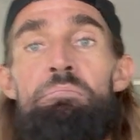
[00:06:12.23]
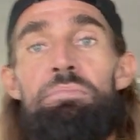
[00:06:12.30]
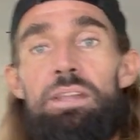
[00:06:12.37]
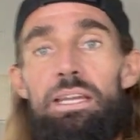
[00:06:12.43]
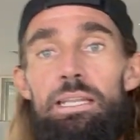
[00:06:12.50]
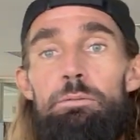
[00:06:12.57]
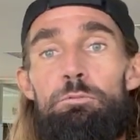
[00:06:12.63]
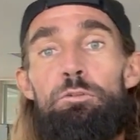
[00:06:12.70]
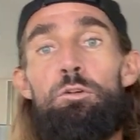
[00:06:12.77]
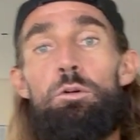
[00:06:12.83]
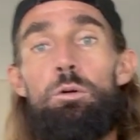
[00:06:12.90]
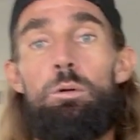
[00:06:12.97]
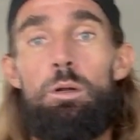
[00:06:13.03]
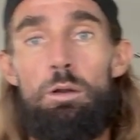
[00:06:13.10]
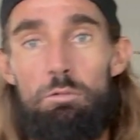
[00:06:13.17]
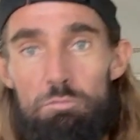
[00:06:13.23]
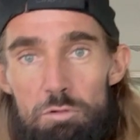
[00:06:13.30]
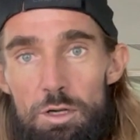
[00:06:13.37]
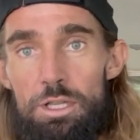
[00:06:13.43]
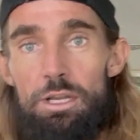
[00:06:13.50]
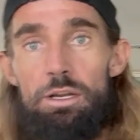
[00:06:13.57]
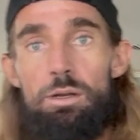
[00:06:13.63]
And then for a
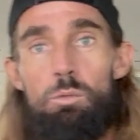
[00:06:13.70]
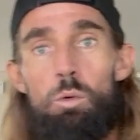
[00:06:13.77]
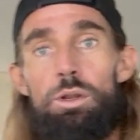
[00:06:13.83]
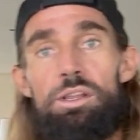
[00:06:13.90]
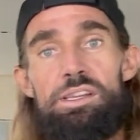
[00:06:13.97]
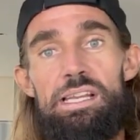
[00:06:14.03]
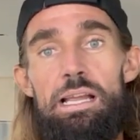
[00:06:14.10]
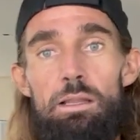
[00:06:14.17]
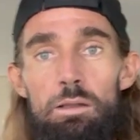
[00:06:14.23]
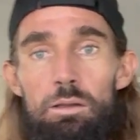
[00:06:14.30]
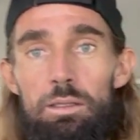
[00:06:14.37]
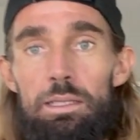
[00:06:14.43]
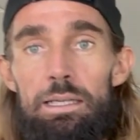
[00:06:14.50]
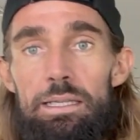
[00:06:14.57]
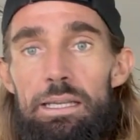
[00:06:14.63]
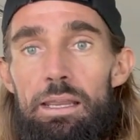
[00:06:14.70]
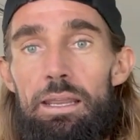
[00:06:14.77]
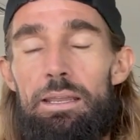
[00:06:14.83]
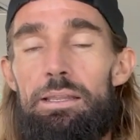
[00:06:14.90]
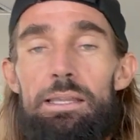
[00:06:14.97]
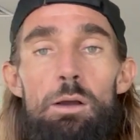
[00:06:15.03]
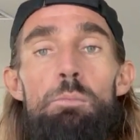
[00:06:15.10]
runner, what does that look like?
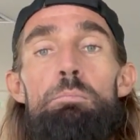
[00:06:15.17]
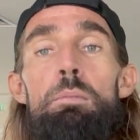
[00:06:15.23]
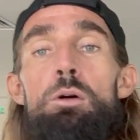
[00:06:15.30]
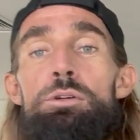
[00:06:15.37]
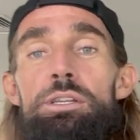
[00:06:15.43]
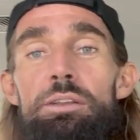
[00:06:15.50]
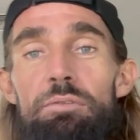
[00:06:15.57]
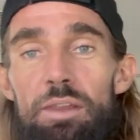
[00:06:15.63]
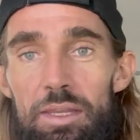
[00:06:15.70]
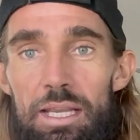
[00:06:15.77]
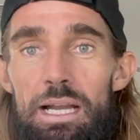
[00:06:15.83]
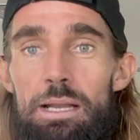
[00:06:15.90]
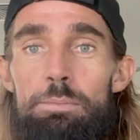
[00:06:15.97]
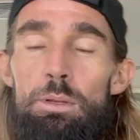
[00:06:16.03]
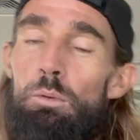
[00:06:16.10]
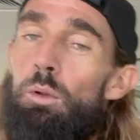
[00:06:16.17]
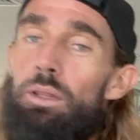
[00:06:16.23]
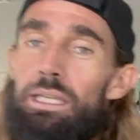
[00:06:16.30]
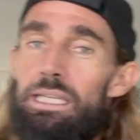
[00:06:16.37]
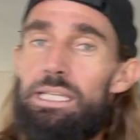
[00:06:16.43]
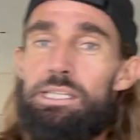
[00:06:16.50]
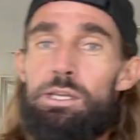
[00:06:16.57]
Now, most of the time, you only
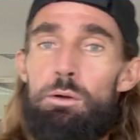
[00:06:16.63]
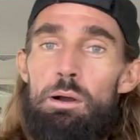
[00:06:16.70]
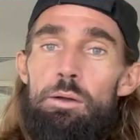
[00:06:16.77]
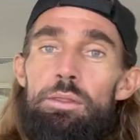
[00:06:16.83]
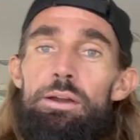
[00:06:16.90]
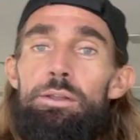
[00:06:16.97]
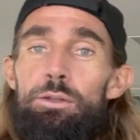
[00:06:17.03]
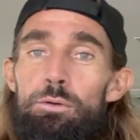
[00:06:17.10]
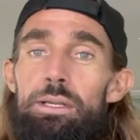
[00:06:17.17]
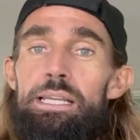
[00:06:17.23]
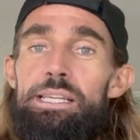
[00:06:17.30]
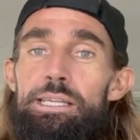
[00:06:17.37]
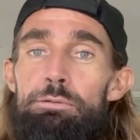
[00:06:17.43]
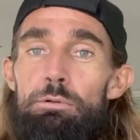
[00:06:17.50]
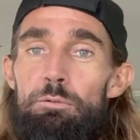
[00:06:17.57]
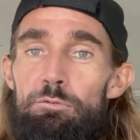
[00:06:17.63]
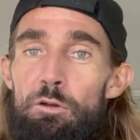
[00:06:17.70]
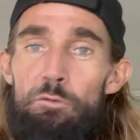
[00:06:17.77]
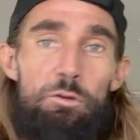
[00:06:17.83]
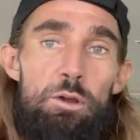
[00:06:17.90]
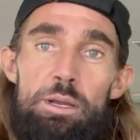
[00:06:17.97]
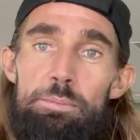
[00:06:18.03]
need to go out there and do an easy run for
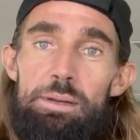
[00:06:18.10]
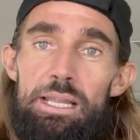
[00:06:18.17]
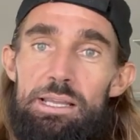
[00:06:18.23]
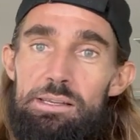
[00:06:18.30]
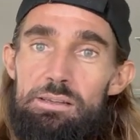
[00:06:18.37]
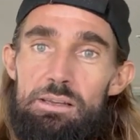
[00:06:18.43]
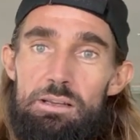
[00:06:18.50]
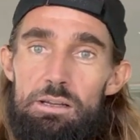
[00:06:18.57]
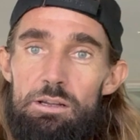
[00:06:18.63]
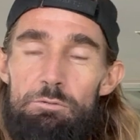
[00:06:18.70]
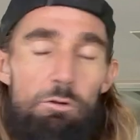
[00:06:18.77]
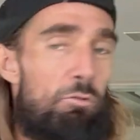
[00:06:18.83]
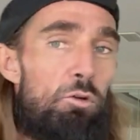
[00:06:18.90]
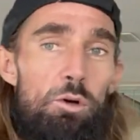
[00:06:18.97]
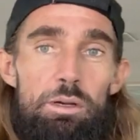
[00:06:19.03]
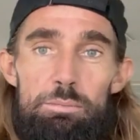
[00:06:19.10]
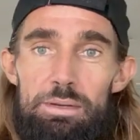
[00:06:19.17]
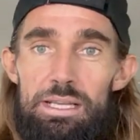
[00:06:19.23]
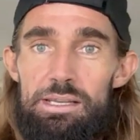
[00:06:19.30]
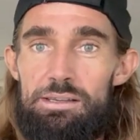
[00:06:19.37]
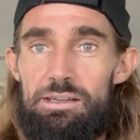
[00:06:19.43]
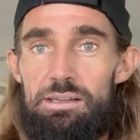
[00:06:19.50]
30 minutes, for 40
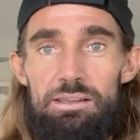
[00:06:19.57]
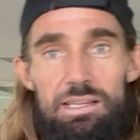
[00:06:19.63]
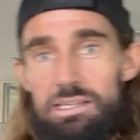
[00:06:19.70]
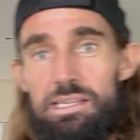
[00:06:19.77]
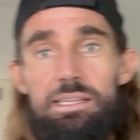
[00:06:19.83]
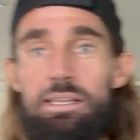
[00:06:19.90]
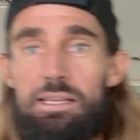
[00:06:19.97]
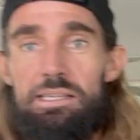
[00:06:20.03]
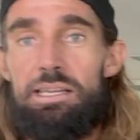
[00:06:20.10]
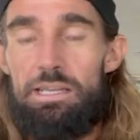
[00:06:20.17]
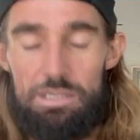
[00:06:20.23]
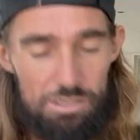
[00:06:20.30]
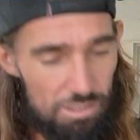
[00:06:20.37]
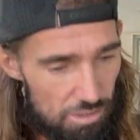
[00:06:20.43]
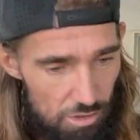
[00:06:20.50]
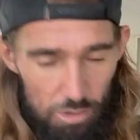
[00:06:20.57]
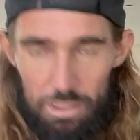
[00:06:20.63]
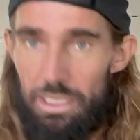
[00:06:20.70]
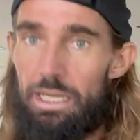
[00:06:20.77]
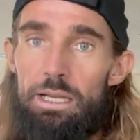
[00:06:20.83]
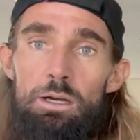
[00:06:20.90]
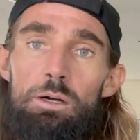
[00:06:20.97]
minutes. That's it. So you've got your
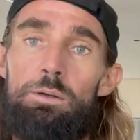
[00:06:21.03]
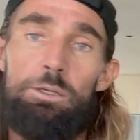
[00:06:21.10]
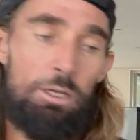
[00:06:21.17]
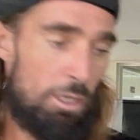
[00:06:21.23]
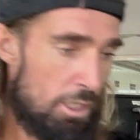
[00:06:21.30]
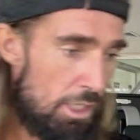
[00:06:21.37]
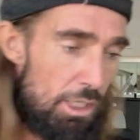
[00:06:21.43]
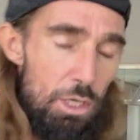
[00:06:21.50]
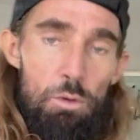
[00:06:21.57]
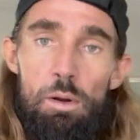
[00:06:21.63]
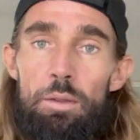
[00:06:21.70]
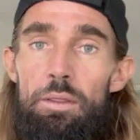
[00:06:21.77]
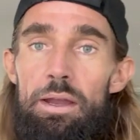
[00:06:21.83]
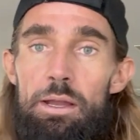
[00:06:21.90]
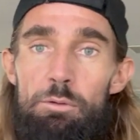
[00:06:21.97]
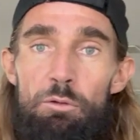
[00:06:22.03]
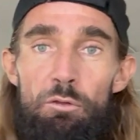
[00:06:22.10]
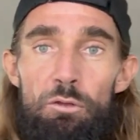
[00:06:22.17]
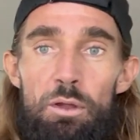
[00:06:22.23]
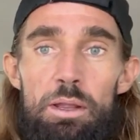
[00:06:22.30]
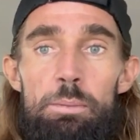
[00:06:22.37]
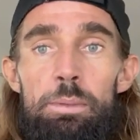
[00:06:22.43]
kit on, you go out there for
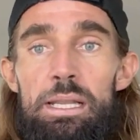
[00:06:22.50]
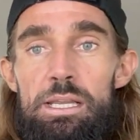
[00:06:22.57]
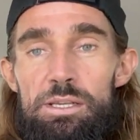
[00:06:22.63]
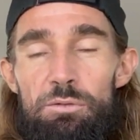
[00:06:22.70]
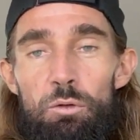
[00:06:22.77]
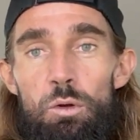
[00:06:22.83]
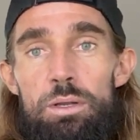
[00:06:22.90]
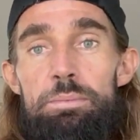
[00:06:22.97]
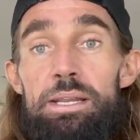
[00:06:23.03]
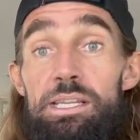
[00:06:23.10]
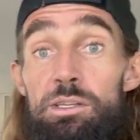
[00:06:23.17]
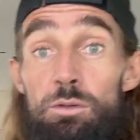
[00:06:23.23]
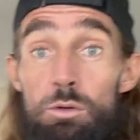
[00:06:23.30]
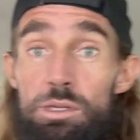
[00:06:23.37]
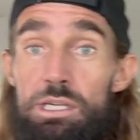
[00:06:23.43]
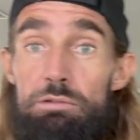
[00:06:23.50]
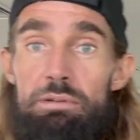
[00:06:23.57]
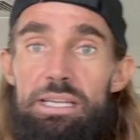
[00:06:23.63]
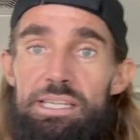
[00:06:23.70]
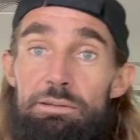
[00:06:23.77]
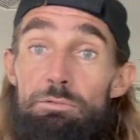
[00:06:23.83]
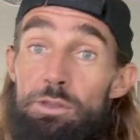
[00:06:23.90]
30 minutes, 40 minutes, those are your
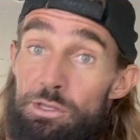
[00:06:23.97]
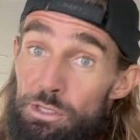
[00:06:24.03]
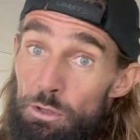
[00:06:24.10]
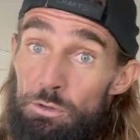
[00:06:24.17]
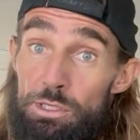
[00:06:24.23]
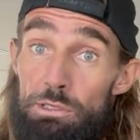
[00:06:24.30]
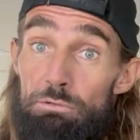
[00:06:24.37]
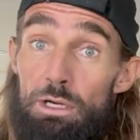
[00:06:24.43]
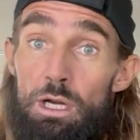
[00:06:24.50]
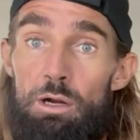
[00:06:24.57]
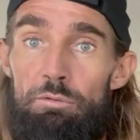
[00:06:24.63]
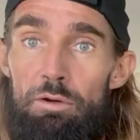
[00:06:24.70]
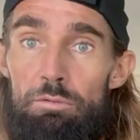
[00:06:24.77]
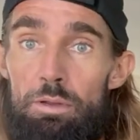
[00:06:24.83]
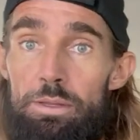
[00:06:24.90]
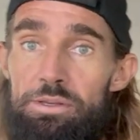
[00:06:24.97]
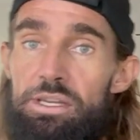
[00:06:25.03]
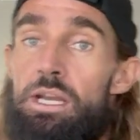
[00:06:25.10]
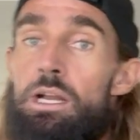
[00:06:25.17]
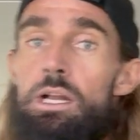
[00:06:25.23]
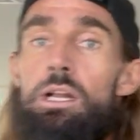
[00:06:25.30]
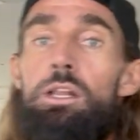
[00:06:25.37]
easy runs, those are your recovery runs.
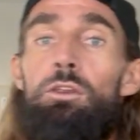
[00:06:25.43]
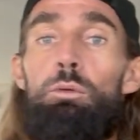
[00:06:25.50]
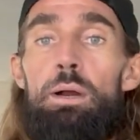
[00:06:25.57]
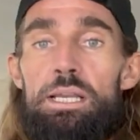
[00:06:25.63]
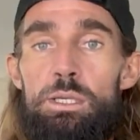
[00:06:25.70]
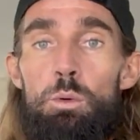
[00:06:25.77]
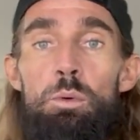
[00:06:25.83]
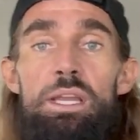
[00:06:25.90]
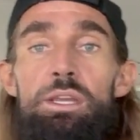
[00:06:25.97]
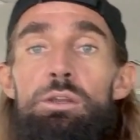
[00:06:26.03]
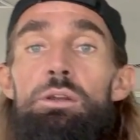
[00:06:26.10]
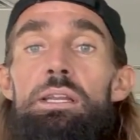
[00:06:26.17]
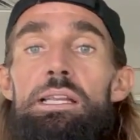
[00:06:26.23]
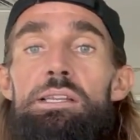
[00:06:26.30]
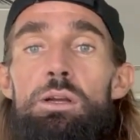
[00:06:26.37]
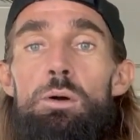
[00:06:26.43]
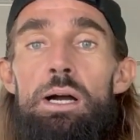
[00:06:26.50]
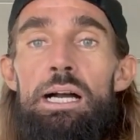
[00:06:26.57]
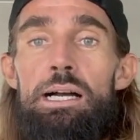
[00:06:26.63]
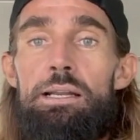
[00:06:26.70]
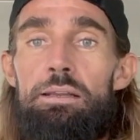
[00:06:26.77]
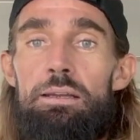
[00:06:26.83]
Twice a week, you need to go
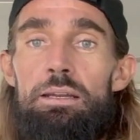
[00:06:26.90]
hard.